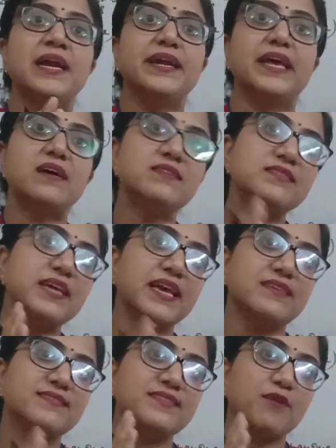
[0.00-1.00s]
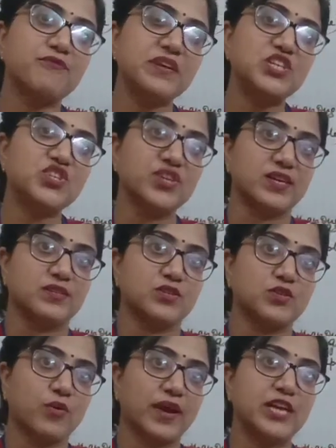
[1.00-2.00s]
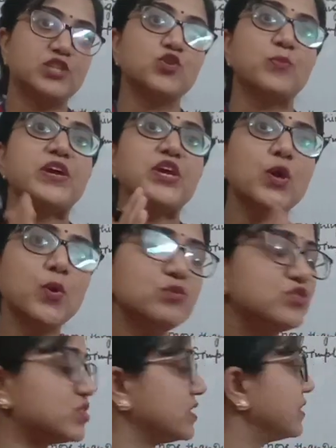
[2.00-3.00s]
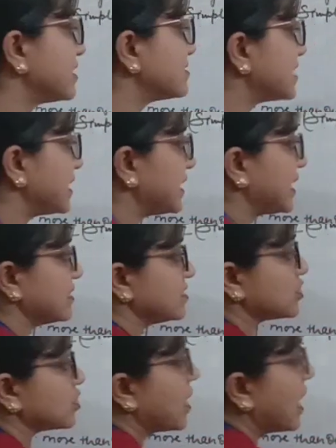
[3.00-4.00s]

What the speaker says: Does is sufficient, okay, to be used in the sentence.